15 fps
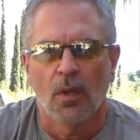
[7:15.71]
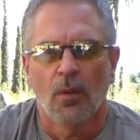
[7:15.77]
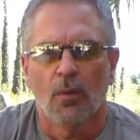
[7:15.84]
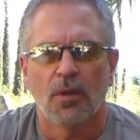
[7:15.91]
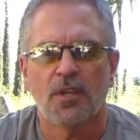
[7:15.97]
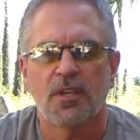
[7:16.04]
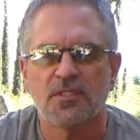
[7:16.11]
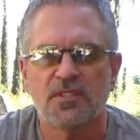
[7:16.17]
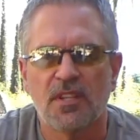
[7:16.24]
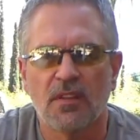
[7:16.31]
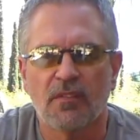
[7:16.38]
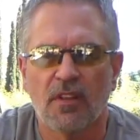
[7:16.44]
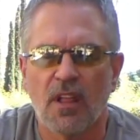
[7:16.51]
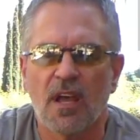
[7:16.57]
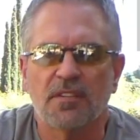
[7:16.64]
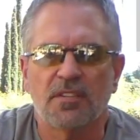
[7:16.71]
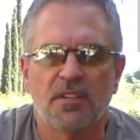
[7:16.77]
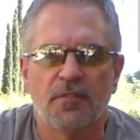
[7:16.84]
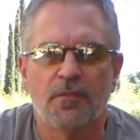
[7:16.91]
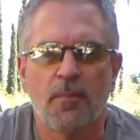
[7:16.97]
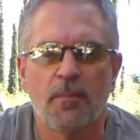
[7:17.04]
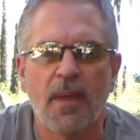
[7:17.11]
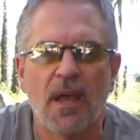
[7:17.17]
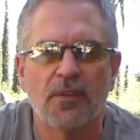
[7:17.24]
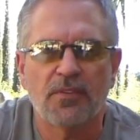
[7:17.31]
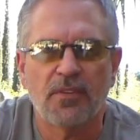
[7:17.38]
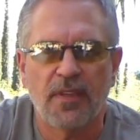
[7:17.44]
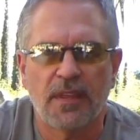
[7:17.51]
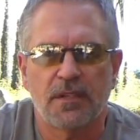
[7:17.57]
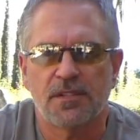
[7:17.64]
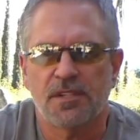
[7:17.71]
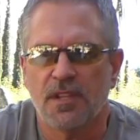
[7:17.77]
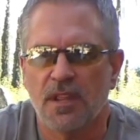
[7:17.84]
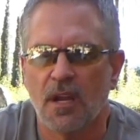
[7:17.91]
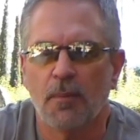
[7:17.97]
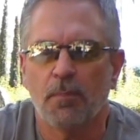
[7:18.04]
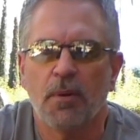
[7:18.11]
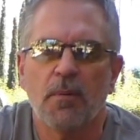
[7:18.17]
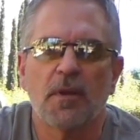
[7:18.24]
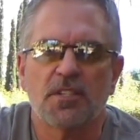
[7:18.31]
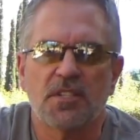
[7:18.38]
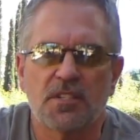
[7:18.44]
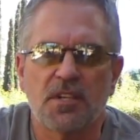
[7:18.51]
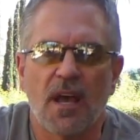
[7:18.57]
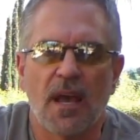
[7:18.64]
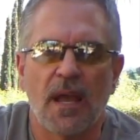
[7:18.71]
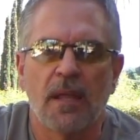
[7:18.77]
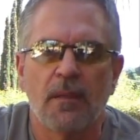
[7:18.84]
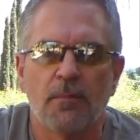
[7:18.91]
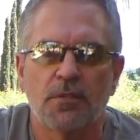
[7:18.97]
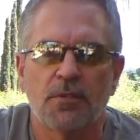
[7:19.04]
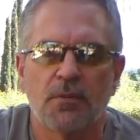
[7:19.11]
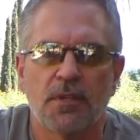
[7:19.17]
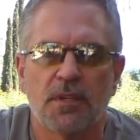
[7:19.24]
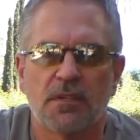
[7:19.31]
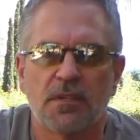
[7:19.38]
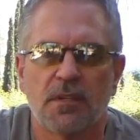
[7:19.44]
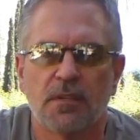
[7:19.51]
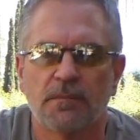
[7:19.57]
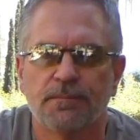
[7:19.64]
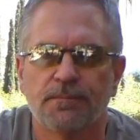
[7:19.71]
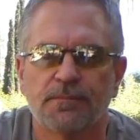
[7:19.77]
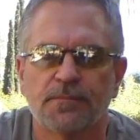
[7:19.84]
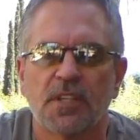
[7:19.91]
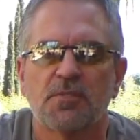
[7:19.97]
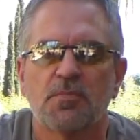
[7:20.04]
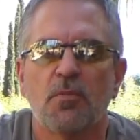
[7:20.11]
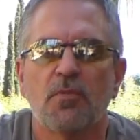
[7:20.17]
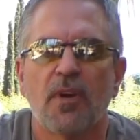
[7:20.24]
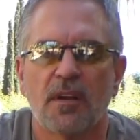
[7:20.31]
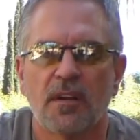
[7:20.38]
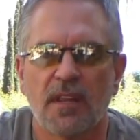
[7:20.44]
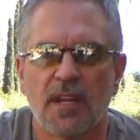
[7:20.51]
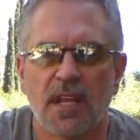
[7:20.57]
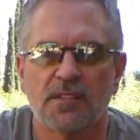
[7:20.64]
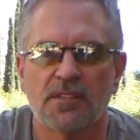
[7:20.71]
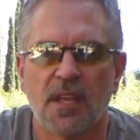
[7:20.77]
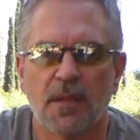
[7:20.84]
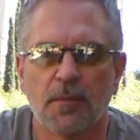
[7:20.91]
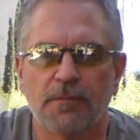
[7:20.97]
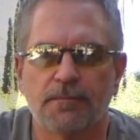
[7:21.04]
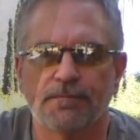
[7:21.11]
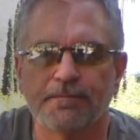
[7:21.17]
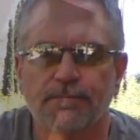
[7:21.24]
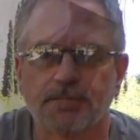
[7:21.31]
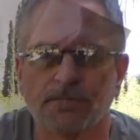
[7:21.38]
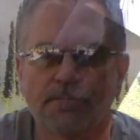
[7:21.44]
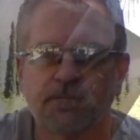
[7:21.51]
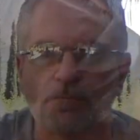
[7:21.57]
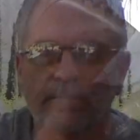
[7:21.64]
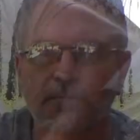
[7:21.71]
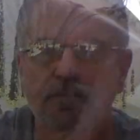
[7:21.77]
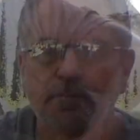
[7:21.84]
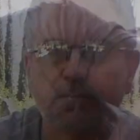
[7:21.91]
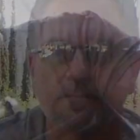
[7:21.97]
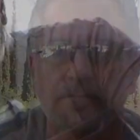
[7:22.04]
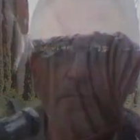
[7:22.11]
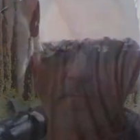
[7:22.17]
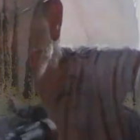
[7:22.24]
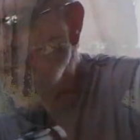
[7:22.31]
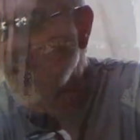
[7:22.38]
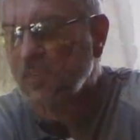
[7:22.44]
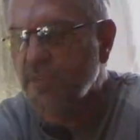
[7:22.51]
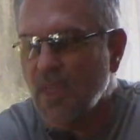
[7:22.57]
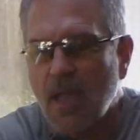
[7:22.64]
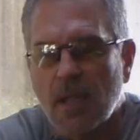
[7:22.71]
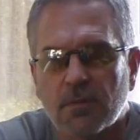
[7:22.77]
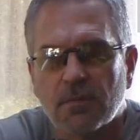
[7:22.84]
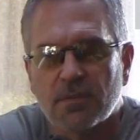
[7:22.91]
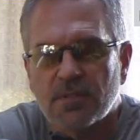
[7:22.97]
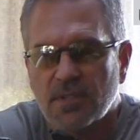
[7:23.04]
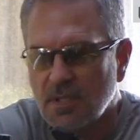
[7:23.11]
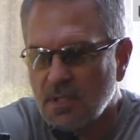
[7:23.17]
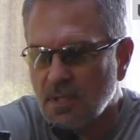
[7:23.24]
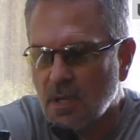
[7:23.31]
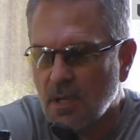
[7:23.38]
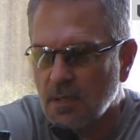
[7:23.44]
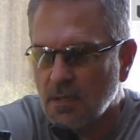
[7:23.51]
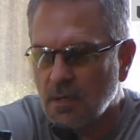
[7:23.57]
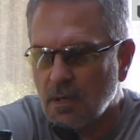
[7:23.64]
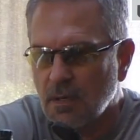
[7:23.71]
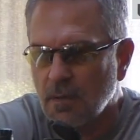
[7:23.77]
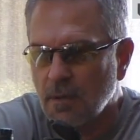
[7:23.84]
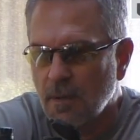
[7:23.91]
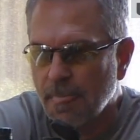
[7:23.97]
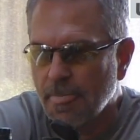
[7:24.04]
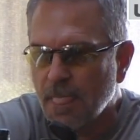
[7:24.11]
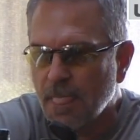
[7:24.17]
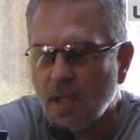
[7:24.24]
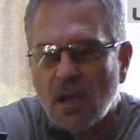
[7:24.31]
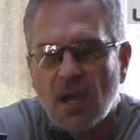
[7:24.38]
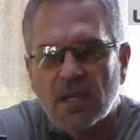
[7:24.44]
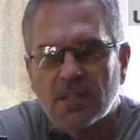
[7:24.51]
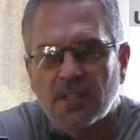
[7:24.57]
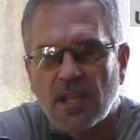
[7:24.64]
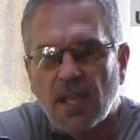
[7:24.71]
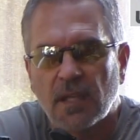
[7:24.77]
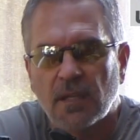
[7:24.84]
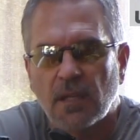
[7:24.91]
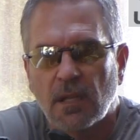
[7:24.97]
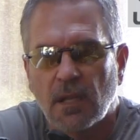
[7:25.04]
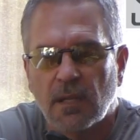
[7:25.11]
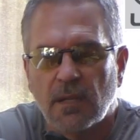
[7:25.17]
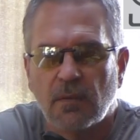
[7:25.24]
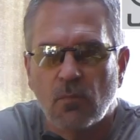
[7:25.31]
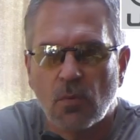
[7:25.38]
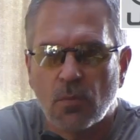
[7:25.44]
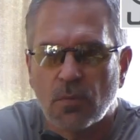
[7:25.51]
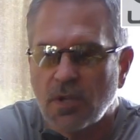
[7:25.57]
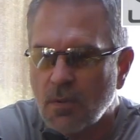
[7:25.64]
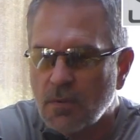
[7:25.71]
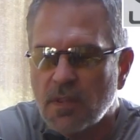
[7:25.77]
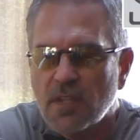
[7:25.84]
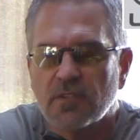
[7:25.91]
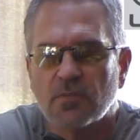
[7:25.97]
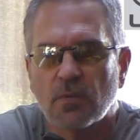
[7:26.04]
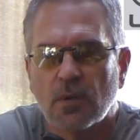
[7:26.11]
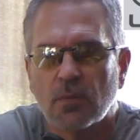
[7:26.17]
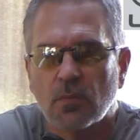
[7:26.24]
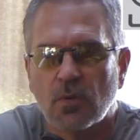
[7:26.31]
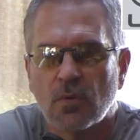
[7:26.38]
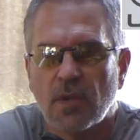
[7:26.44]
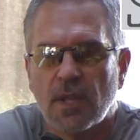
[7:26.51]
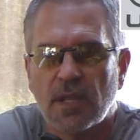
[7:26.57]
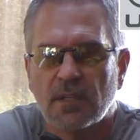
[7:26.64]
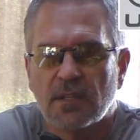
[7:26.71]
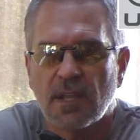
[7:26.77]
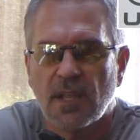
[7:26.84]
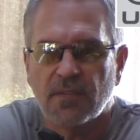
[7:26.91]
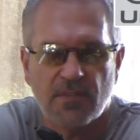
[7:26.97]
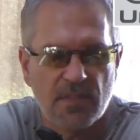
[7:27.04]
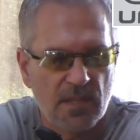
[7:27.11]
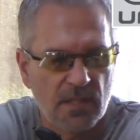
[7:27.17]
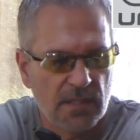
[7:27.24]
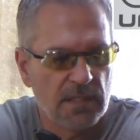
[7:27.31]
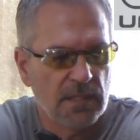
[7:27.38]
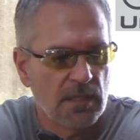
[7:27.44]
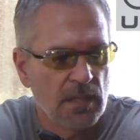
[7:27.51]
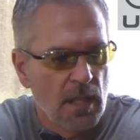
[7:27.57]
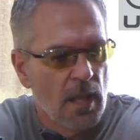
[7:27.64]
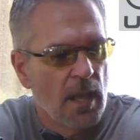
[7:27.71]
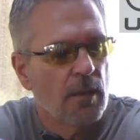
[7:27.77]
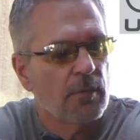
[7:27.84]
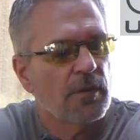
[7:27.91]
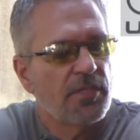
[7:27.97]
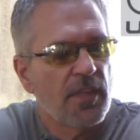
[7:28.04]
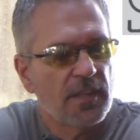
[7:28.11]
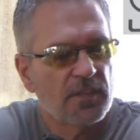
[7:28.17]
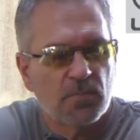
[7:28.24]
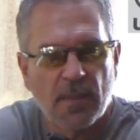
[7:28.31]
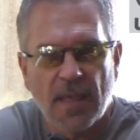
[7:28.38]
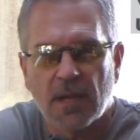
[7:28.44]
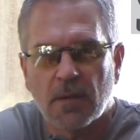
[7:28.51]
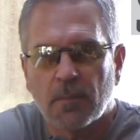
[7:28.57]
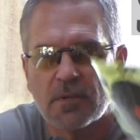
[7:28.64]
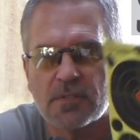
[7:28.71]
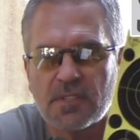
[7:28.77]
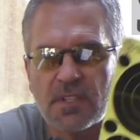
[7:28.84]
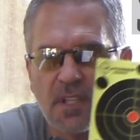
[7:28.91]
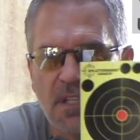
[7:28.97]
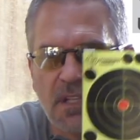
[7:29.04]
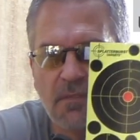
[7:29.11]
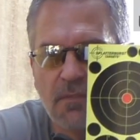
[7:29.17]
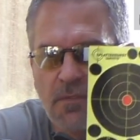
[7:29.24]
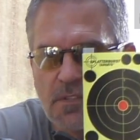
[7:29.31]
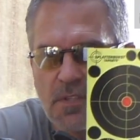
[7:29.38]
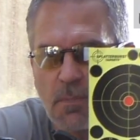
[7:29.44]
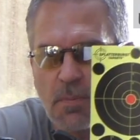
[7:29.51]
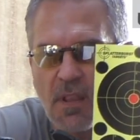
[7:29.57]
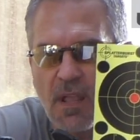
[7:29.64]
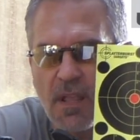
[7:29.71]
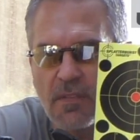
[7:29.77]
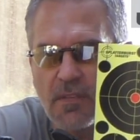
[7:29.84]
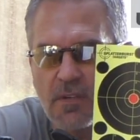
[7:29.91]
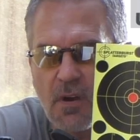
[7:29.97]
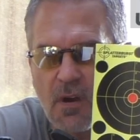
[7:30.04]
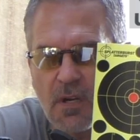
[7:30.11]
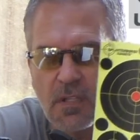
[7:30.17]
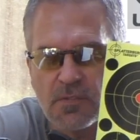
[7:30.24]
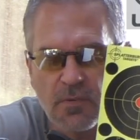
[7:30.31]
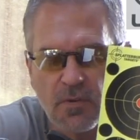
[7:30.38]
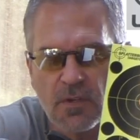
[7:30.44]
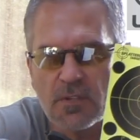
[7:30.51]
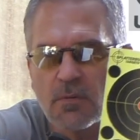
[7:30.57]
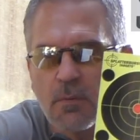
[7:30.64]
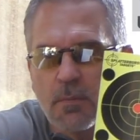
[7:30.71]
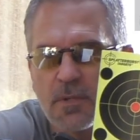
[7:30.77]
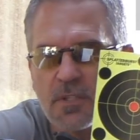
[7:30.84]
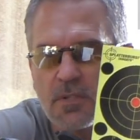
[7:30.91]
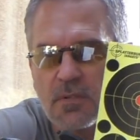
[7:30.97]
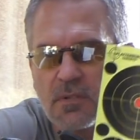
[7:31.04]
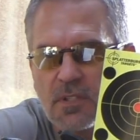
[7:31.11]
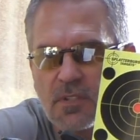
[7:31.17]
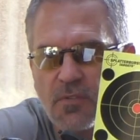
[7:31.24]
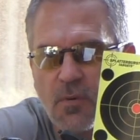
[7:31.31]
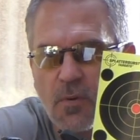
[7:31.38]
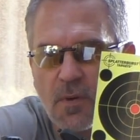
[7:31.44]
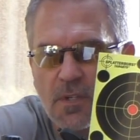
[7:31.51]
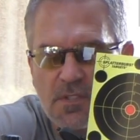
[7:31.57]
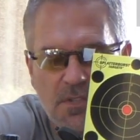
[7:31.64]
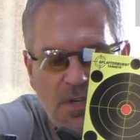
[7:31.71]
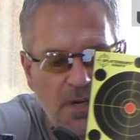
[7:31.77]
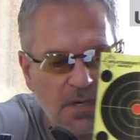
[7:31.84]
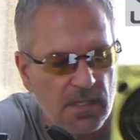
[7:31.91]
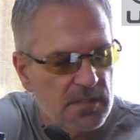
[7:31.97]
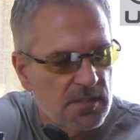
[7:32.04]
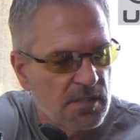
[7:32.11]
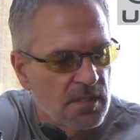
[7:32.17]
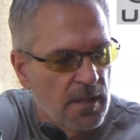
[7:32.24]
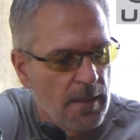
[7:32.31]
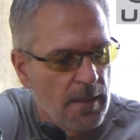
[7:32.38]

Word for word: Well, you can see the velocity and foot-pounds of energy there, pretty much a tie between the two. So let's move on to the next segment. Now we're going to test the accuracy on our Octane, and when we're done with this one, we'll go ahead and test the Elite. I want to thank Splatterburst again for supplying the targets for us. We're going to be shooting these 4-inch targets.